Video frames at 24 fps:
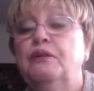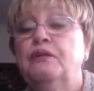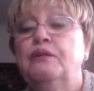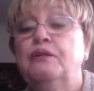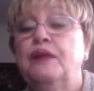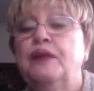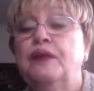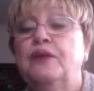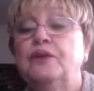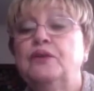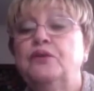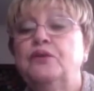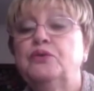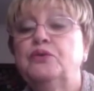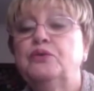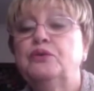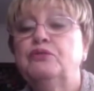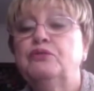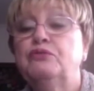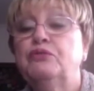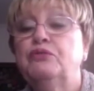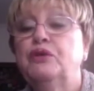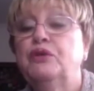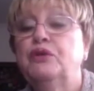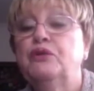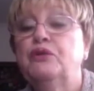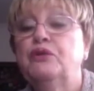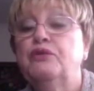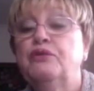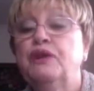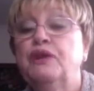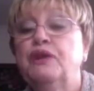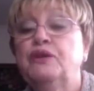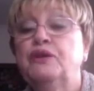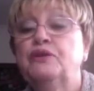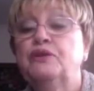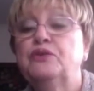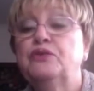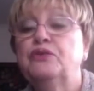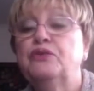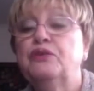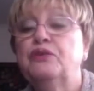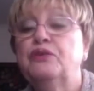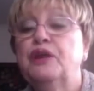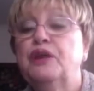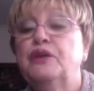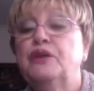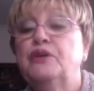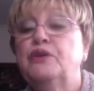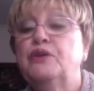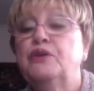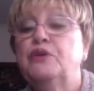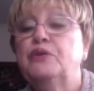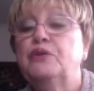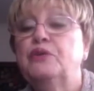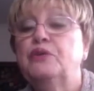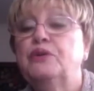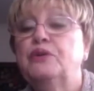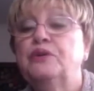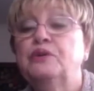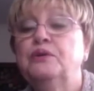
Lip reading: Thank you, Yvonne. Thank you. Thank you.